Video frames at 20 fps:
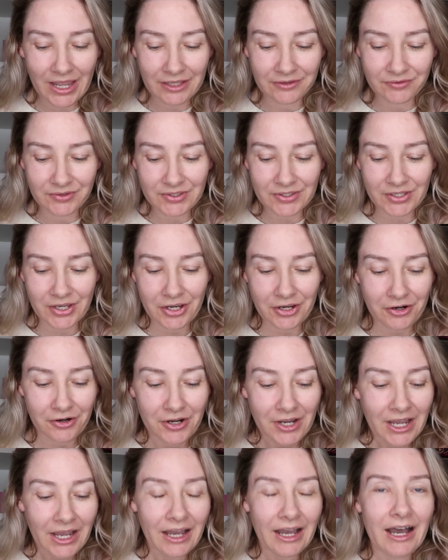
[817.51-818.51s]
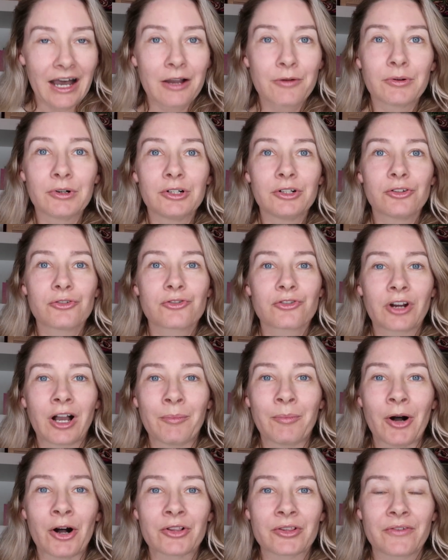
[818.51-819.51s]
And so I will
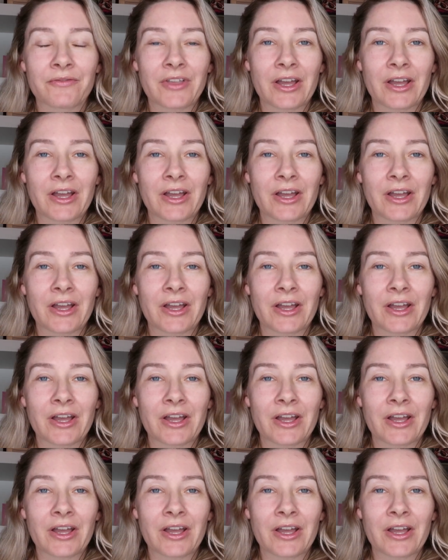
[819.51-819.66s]
drop all